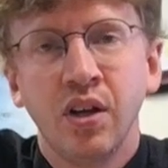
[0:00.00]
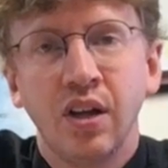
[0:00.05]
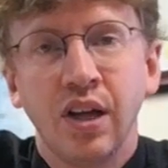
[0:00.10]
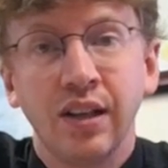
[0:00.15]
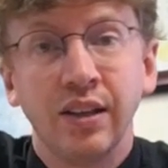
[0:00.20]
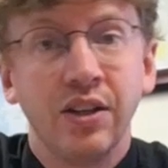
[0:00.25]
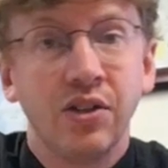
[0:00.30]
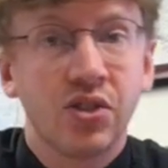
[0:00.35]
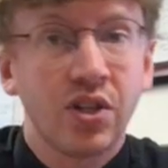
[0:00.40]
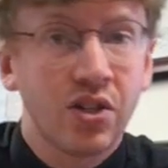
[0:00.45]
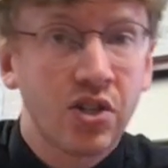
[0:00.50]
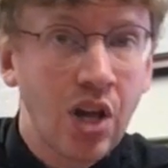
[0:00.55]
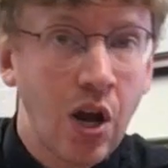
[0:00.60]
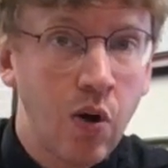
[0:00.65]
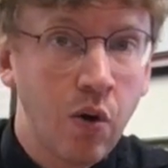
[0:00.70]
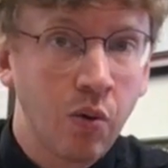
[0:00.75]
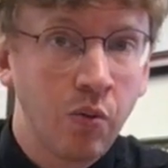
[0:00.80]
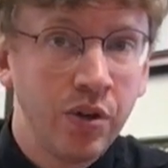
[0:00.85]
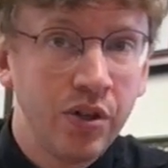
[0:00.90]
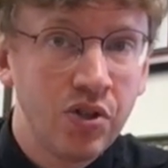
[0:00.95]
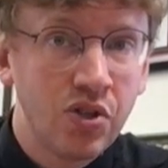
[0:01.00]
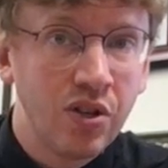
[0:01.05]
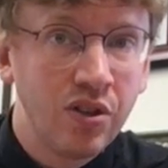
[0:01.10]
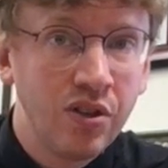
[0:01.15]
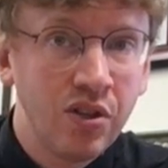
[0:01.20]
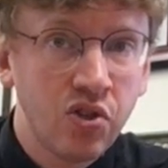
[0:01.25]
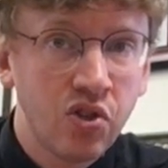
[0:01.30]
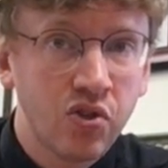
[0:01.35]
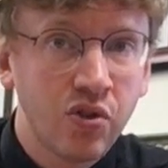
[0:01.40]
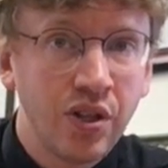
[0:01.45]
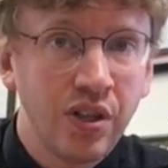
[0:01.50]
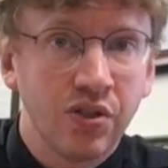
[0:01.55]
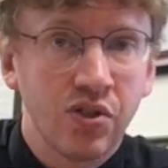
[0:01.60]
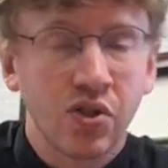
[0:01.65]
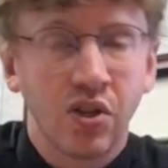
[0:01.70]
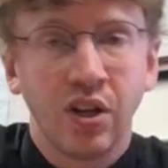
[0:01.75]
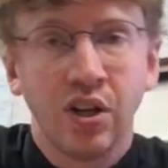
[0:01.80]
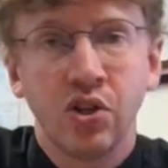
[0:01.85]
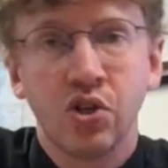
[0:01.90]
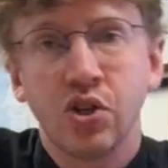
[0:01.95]
At least that's how it reads in this
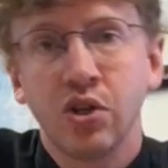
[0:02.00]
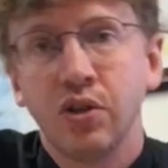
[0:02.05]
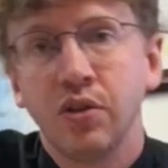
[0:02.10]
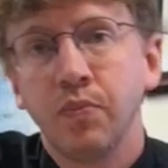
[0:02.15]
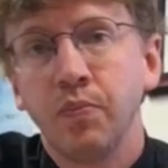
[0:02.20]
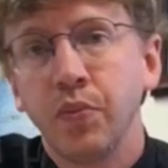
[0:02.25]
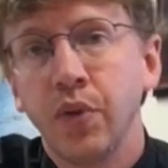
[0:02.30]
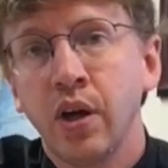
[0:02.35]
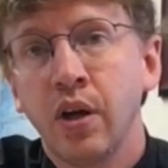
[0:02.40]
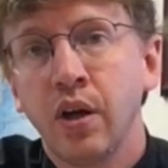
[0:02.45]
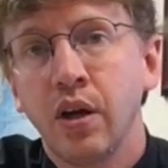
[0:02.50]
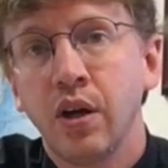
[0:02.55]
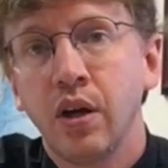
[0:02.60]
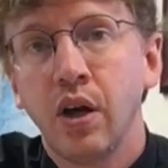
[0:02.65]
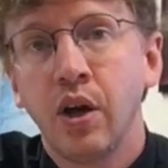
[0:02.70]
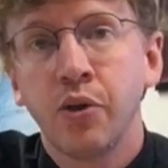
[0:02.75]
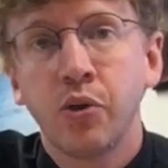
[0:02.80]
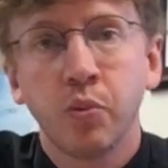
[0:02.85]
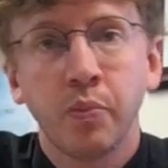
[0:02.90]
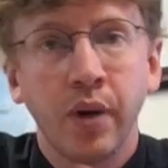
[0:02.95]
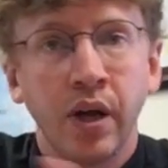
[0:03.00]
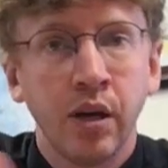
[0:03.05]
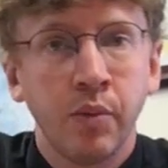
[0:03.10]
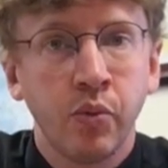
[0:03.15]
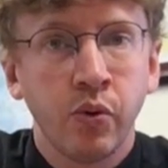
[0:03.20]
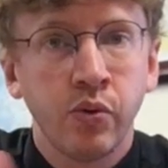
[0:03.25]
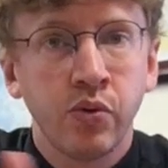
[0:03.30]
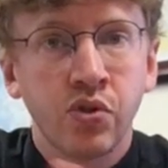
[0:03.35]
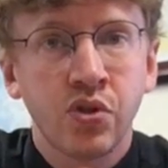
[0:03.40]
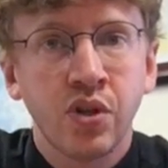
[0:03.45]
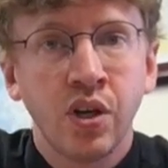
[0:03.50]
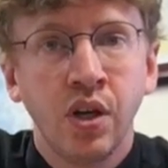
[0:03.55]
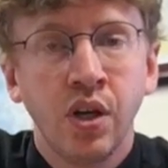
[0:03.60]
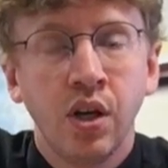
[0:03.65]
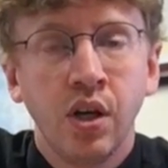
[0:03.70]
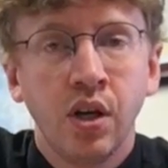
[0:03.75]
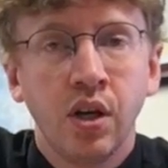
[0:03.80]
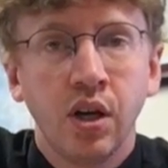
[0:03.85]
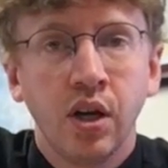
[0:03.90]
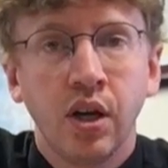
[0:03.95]
translation. Uh, other Bibles
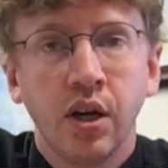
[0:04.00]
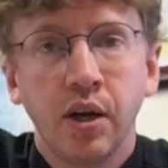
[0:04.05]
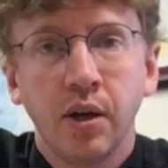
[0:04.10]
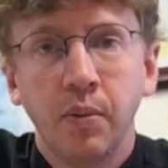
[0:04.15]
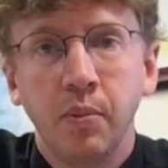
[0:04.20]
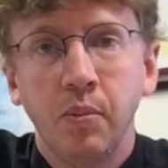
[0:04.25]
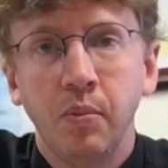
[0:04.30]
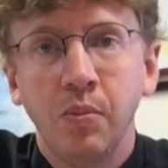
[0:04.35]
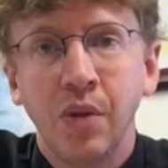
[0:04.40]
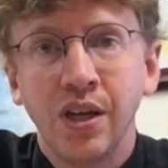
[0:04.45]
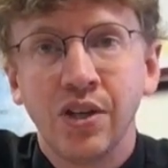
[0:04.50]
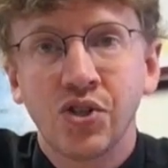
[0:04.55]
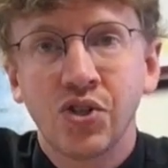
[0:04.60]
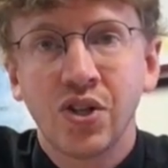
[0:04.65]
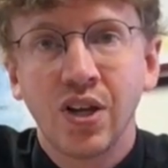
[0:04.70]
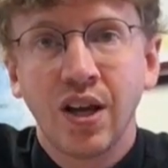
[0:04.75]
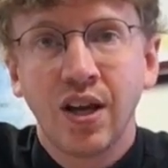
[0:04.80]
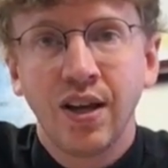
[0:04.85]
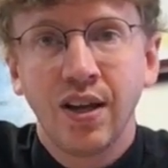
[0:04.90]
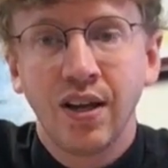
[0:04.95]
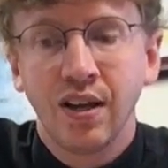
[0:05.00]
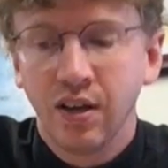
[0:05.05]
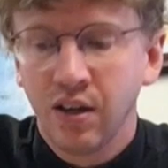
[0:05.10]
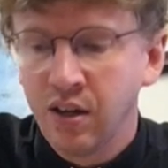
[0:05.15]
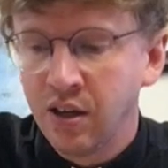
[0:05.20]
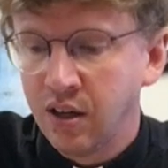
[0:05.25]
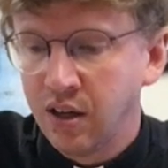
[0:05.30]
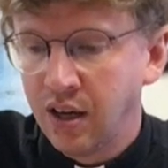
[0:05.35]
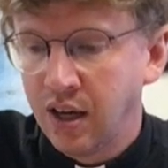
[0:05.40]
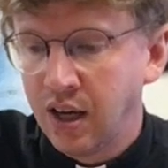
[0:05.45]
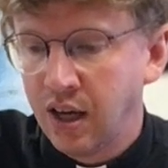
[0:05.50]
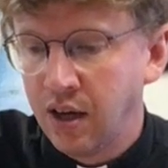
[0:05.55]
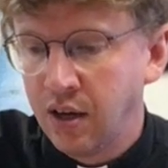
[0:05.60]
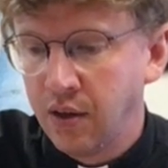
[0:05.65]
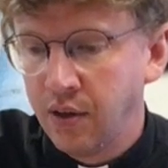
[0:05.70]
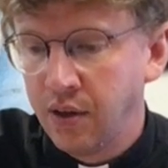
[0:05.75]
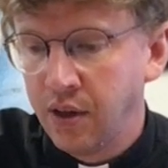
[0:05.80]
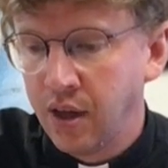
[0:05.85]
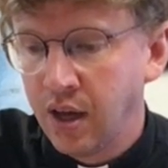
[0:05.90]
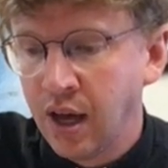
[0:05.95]
uh, may say, uh,
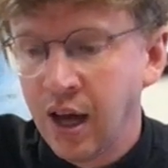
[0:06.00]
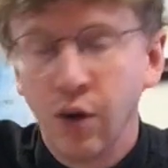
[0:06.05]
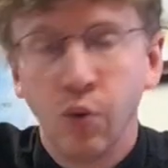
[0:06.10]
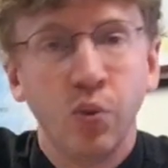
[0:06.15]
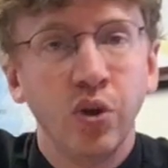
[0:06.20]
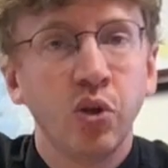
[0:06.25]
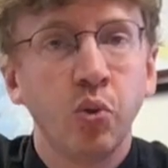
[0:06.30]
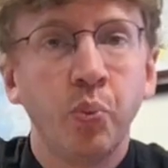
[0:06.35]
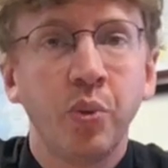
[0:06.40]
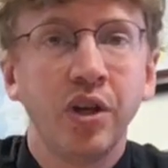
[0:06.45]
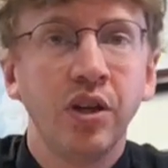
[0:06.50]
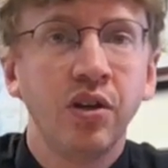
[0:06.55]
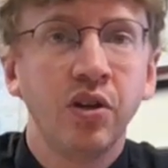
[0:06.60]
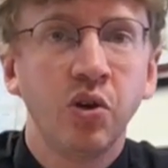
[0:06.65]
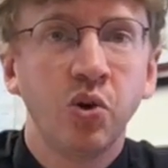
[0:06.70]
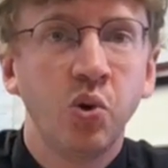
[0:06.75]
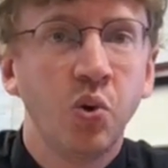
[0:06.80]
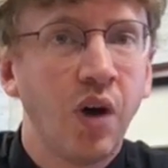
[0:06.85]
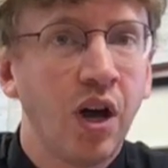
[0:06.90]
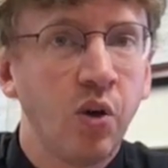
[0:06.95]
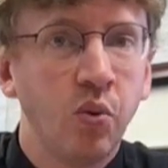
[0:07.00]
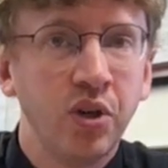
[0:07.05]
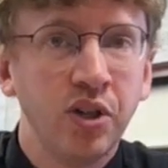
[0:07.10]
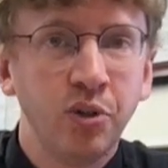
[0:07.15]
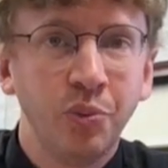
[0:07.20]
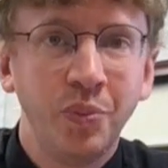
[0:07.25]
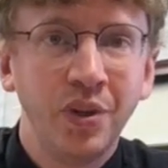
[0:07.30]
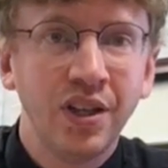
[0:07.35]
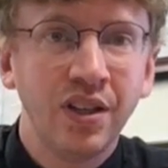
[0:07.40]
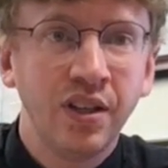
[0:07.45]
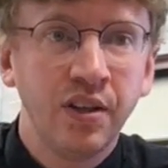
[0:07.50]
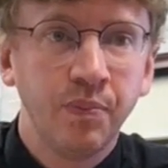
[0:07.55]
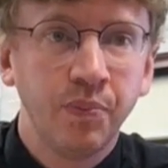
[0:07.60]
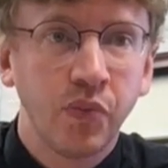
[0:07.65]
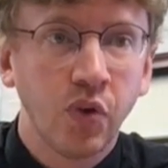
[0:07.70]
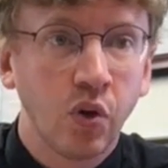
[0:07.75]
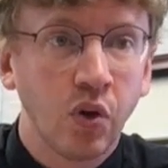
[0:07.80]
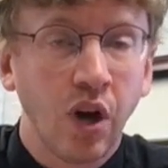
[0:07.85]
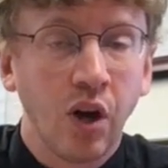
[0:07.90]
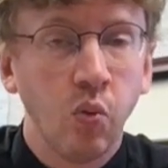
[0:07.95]
I will be who I will be,
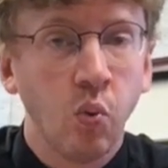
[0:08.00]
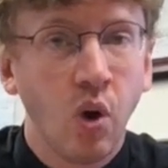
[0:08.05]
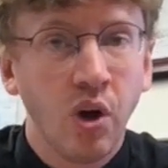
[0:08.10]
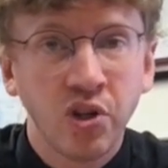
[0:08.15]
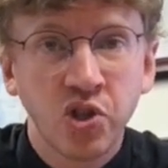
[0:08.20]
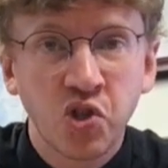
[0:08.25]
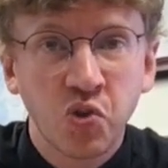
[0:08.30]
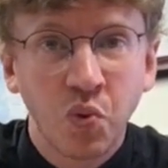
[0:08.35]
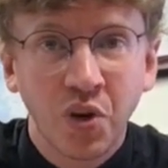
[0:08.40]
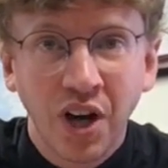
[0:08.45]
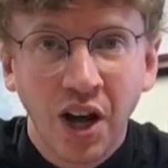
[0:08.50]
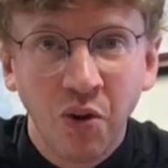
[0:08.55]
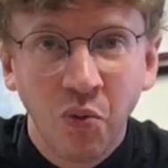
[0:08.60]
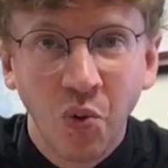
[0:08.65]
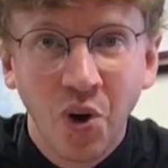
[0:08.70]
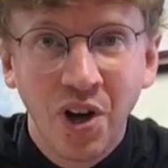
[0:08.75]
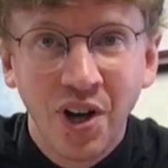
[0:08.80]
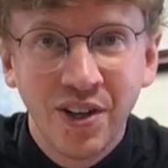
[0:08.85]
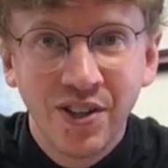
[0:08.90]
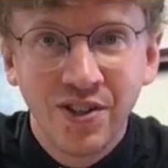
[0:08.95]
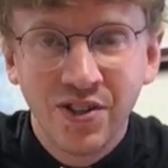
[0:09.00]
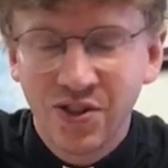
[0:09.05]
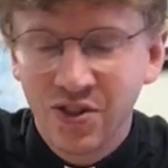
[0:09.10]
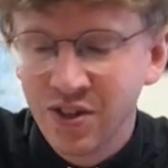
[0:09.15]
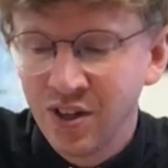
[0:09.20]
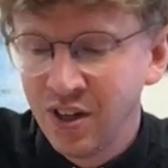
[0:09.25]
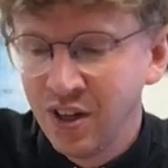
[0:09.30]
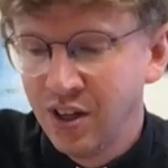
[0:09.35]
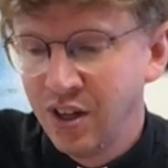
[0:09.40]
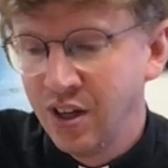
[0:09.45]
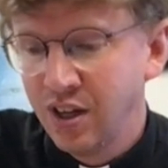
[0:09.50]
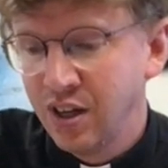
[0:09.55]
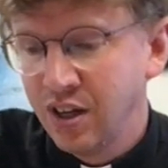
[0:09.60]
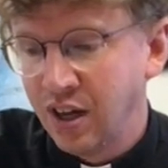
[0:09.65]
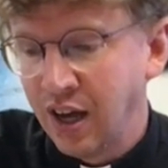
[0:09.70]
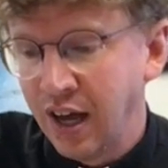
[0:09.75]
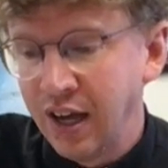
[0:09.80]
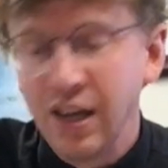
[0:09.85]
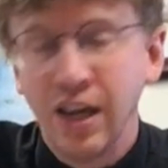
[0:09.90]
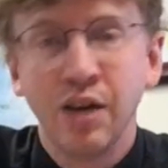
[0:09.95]
or I was what I was,
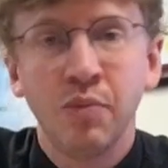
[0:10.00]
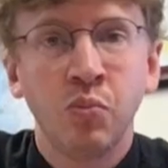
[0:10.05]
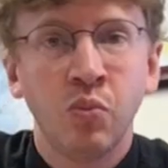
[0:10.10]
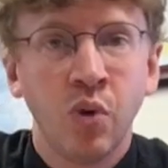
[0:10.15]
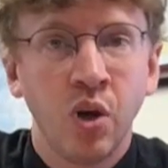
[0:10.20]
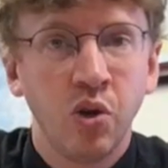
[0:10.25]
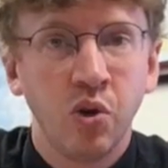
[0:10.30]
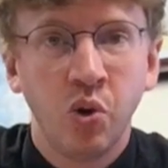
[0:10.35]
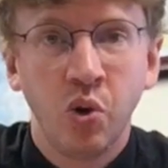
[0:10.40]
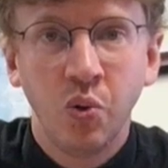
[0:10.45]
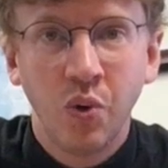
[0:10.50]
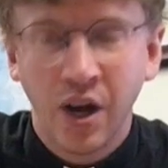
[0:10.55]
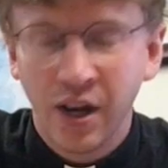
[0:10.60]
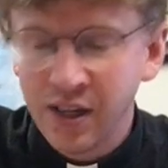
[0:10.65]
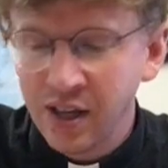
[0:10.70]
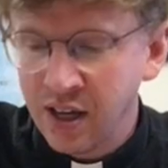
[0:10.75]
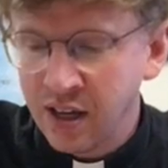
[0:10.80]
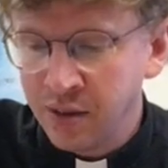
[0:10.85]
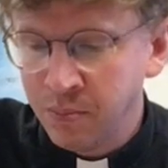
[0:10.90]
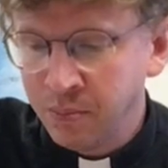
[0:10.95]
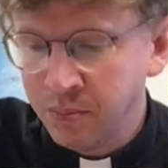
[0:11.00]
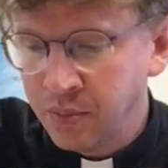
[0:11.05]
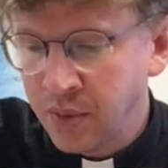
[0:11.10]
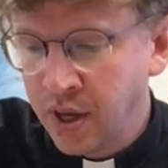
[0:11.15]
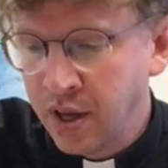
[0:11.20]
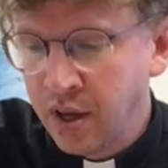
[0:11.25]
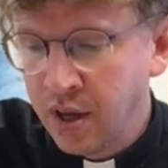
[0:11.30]
I am who I am.